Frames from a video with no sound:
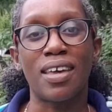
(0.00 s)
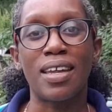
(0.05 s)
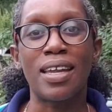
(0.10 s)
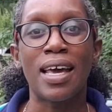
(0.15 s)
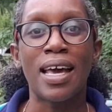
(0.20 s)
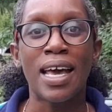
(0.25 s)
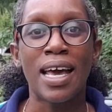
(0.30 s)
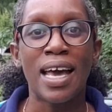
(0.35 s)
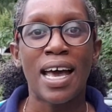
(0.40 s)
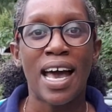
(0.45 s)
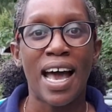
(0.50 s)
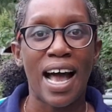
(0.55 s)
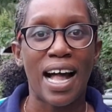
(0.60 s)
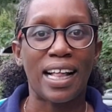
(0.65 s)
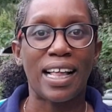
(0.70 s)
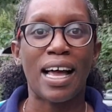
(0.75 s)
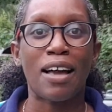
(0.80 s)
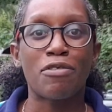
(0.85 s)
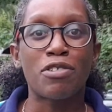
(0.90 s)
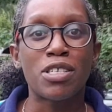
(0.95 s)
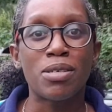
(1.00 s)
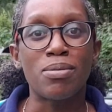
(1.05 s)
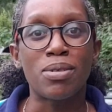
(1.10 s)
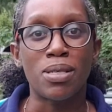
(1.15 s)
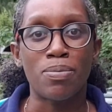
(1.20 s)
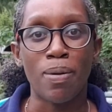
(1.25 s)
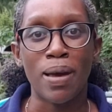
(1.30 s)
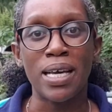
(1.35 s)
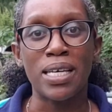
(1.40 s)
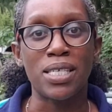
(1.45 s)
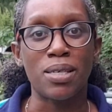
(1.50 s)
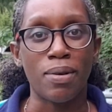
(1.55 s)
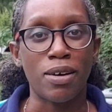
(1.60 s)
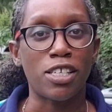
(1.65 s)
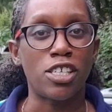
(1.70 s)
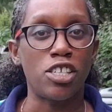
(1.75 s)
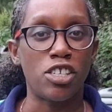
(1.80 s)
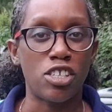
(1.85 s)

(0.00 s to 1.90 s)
and I'll have some space to actually